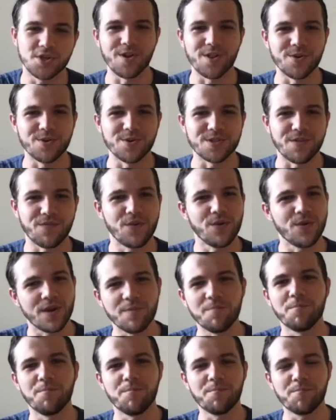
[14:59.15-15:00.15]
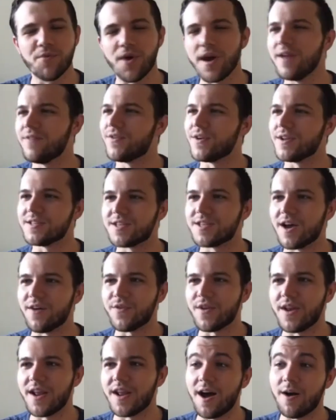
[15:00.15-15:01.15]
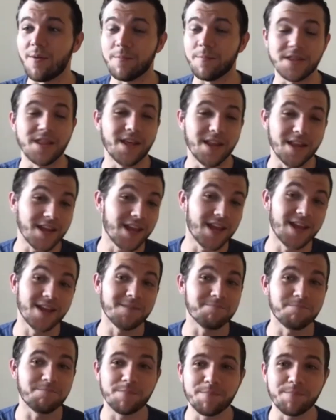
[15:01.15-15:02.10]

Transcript: those, if you can brave it and tough it out, but then again,